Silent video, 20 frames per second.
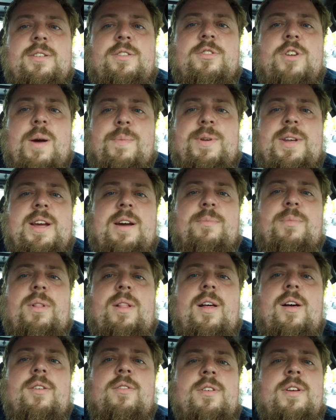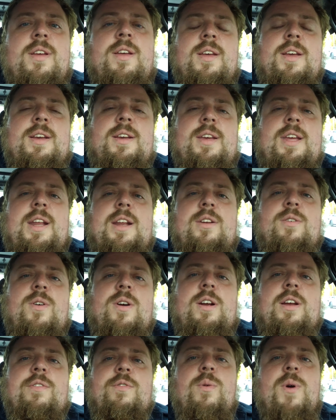Drop it down below, get into our
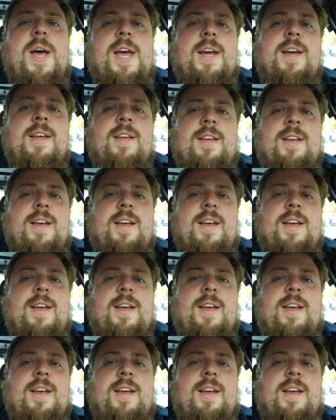giveaway,